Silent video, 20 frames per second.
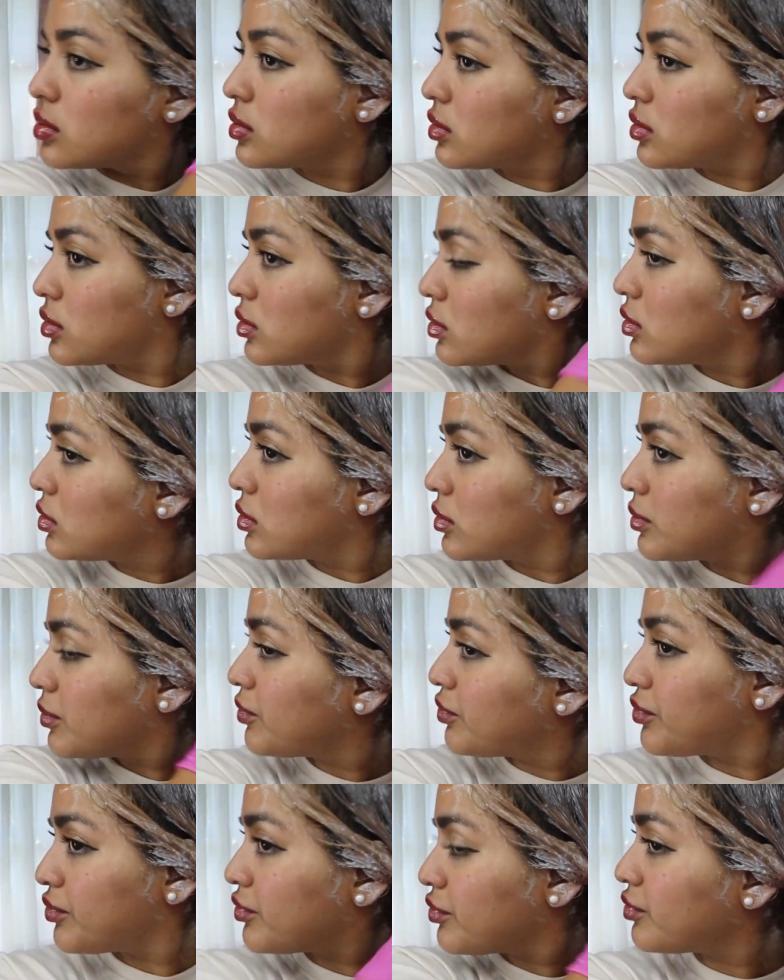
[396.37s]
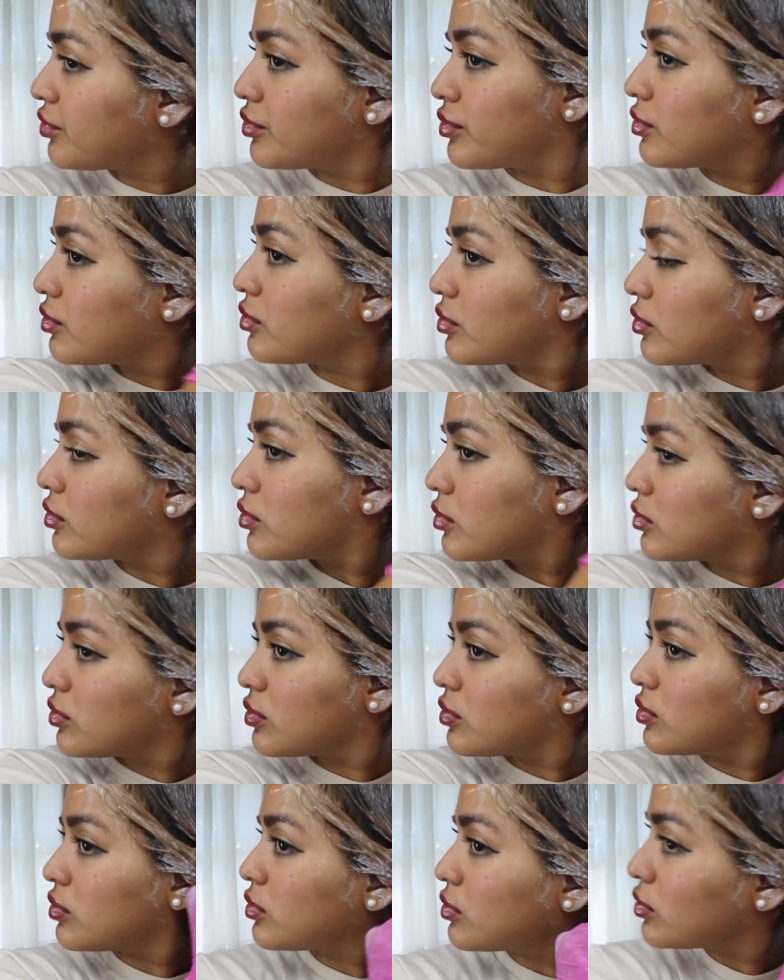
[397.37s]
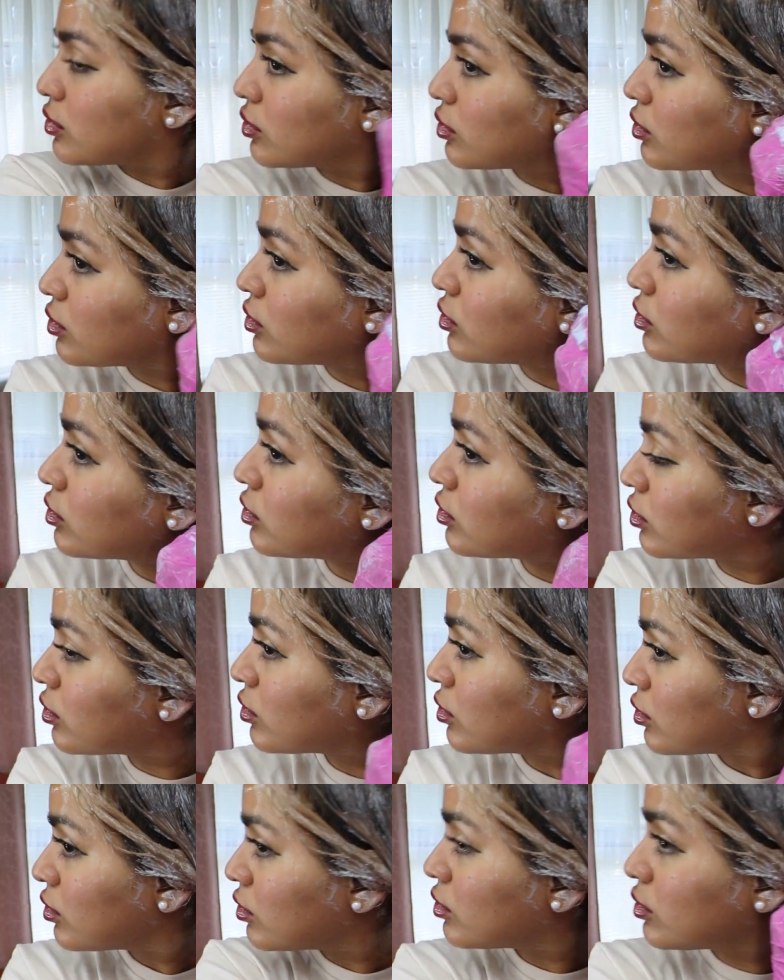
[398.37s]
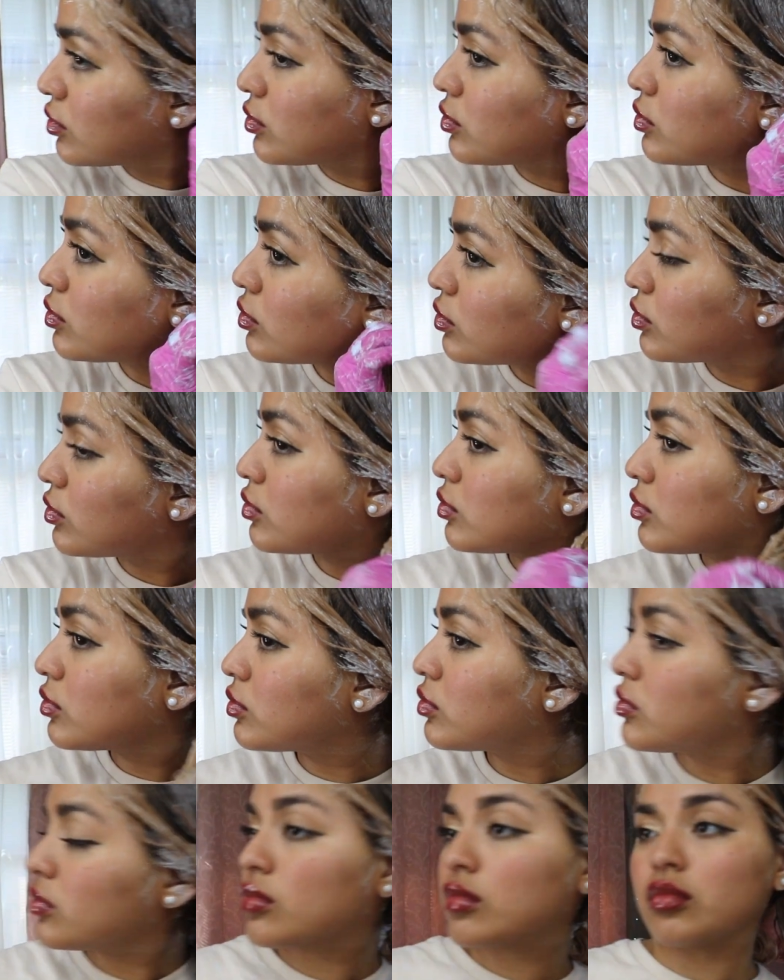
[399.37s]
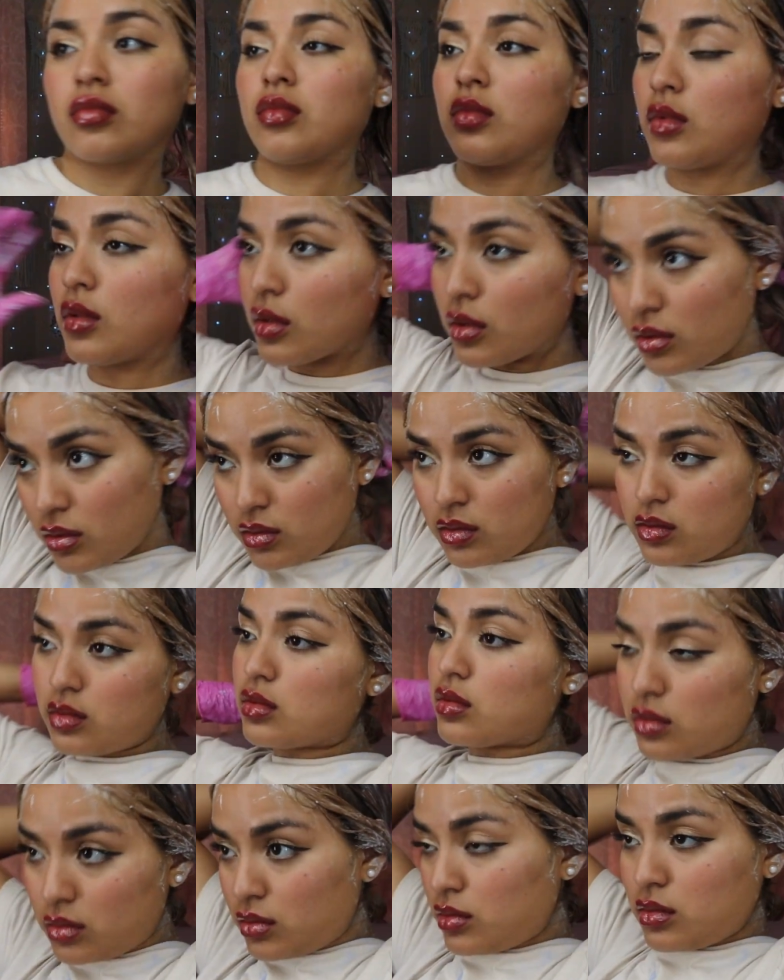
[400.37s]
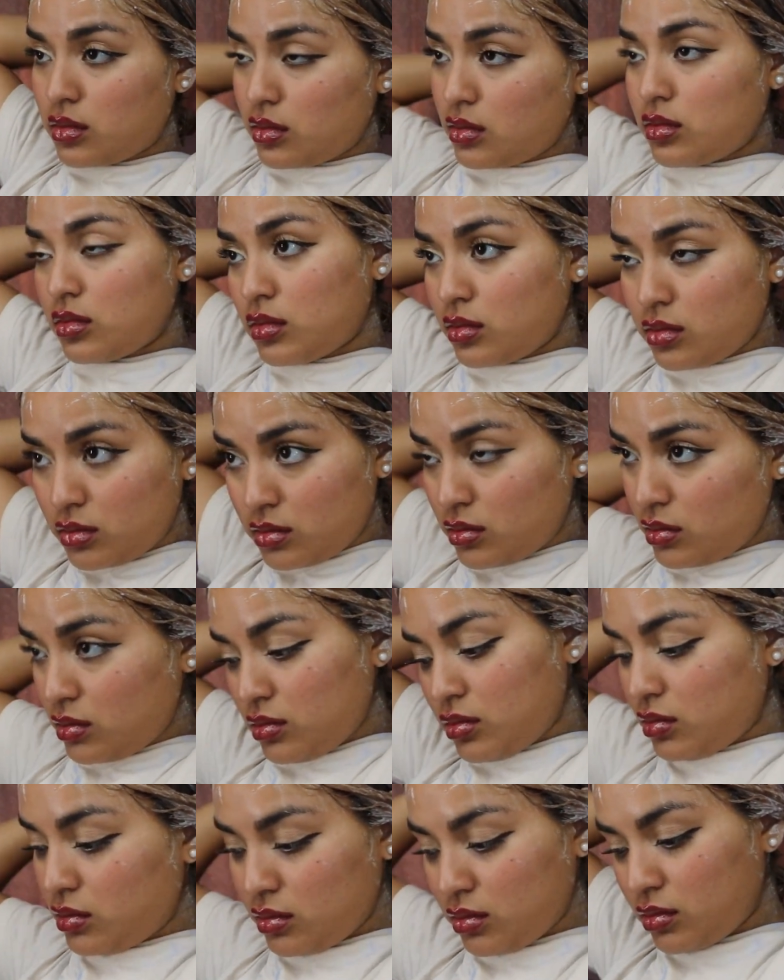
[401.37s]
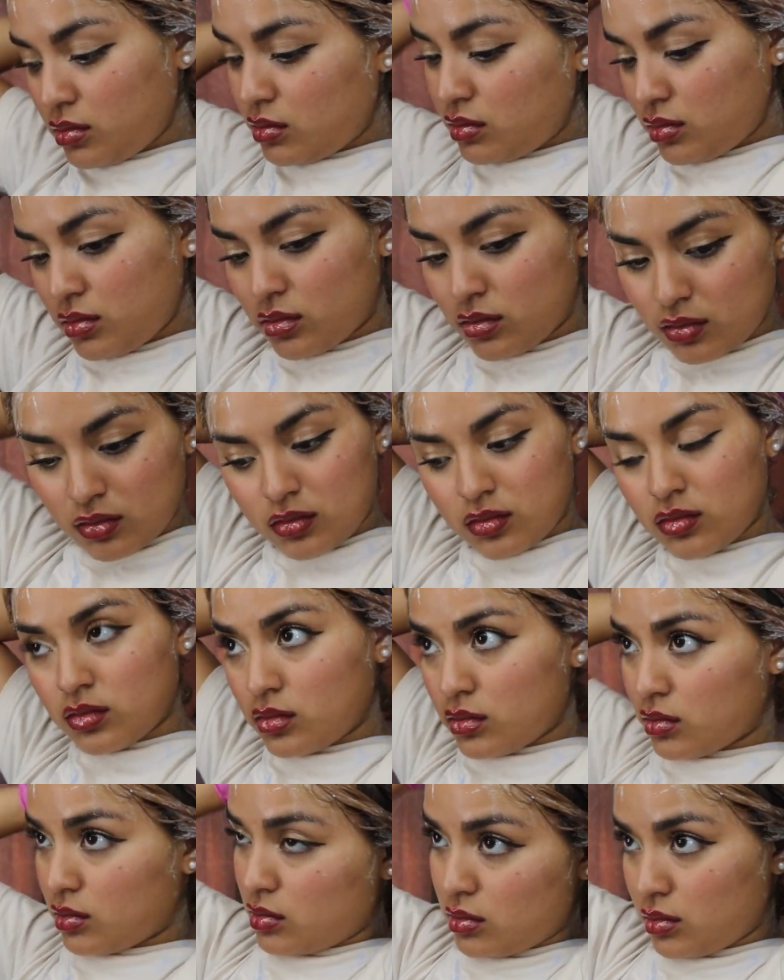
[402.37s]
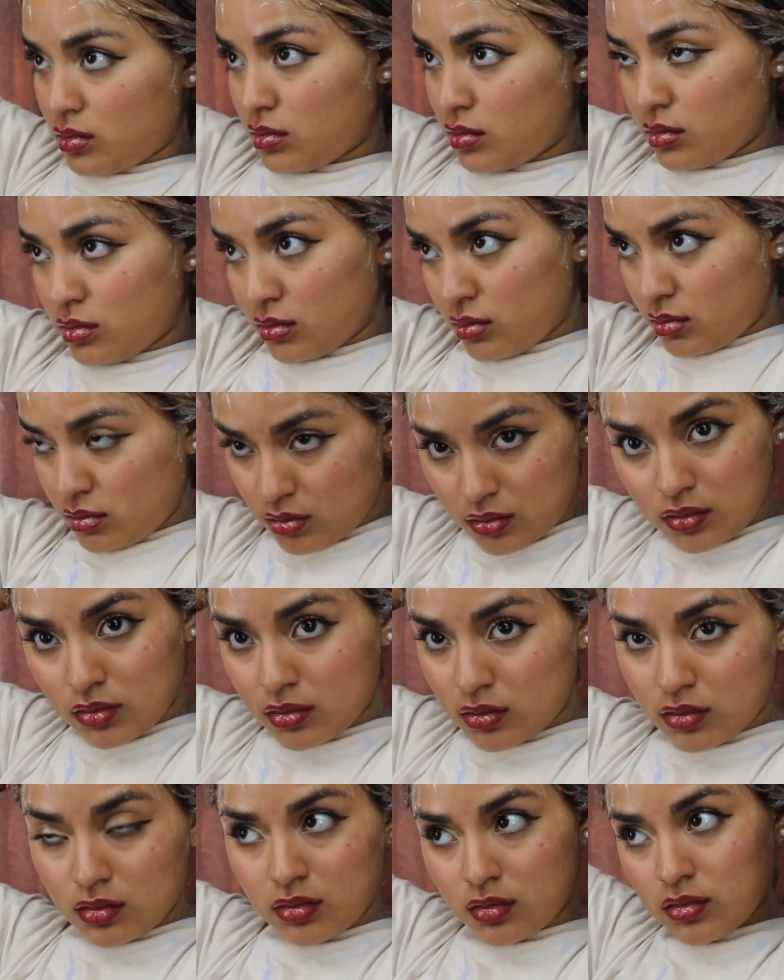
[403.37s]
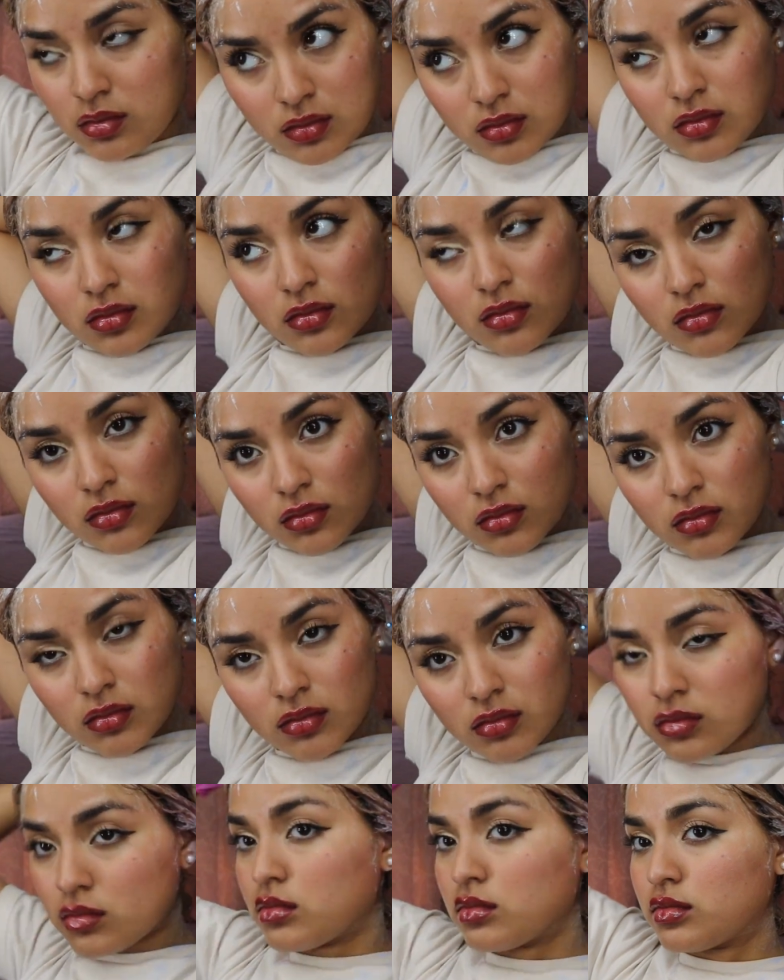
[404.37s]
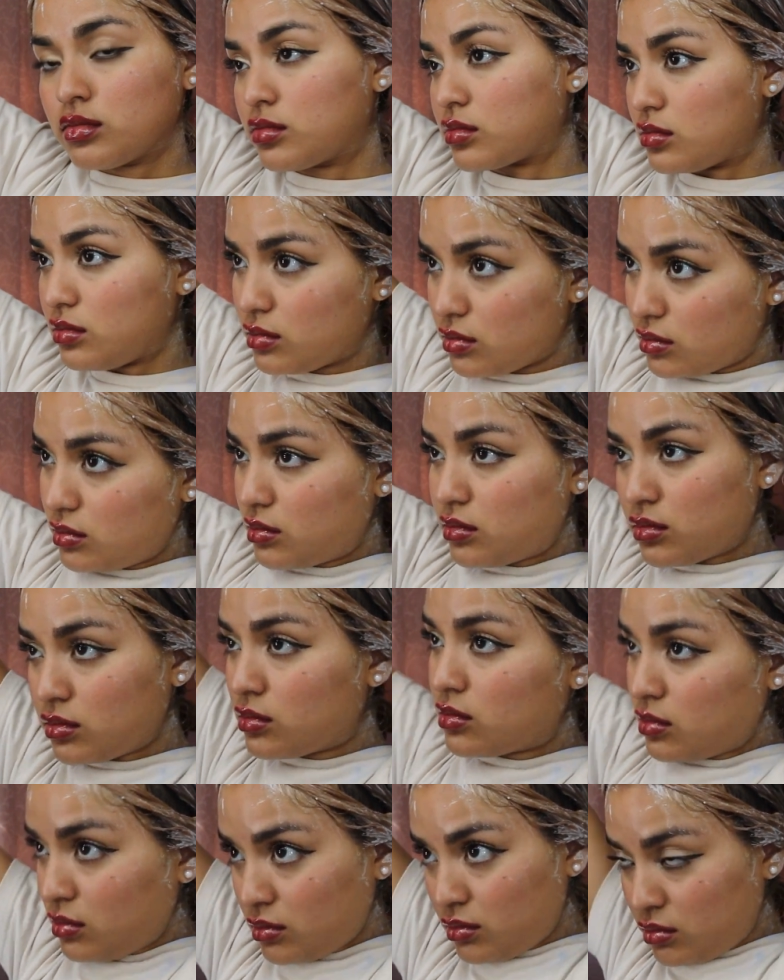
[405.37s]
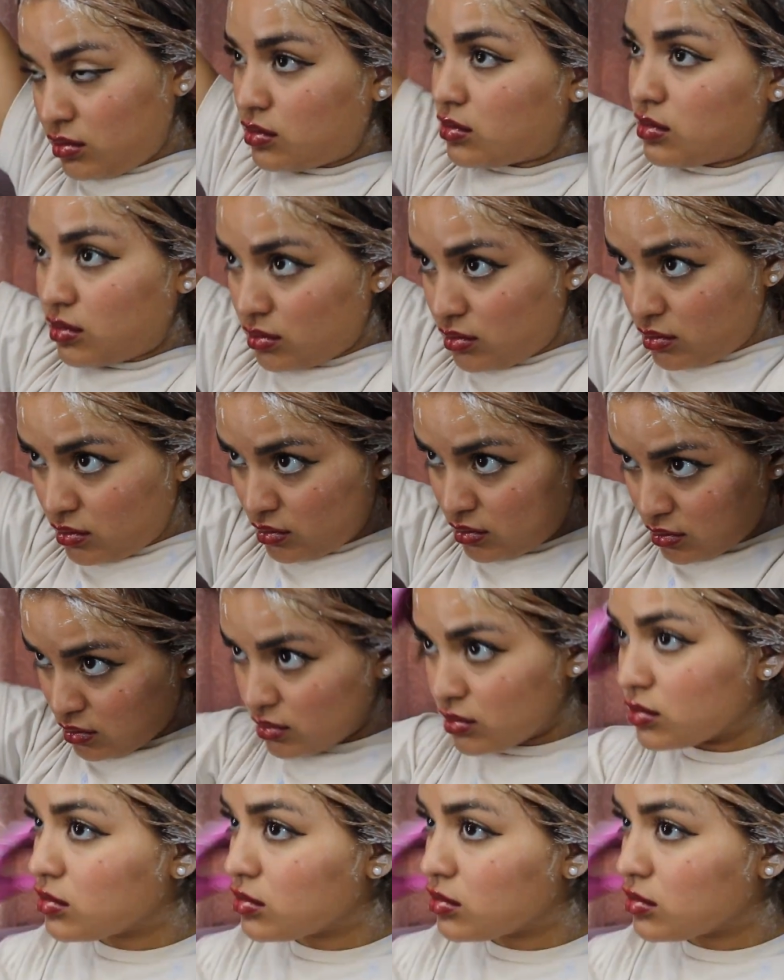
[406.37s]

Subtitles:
And the ends, I did go in after I did my roots. So I did my roots first, then I went in and blended it to the ends, because my ends are obviously lighter than the rest of